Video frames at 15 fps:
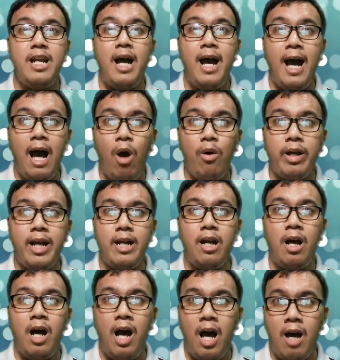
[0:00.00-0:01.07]
And how can
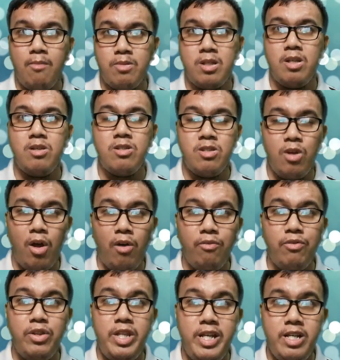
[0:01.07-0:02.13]
HOMT
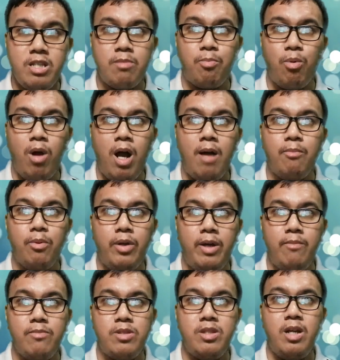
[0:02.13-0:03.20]
solve these
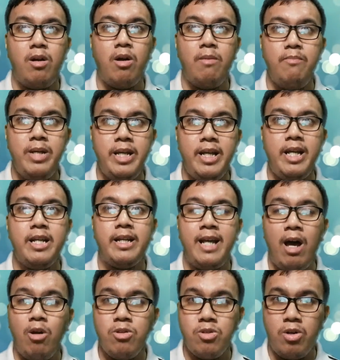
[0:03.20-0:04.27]
problems that are being
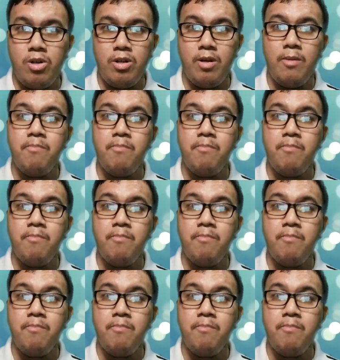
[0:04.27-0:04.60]
encountered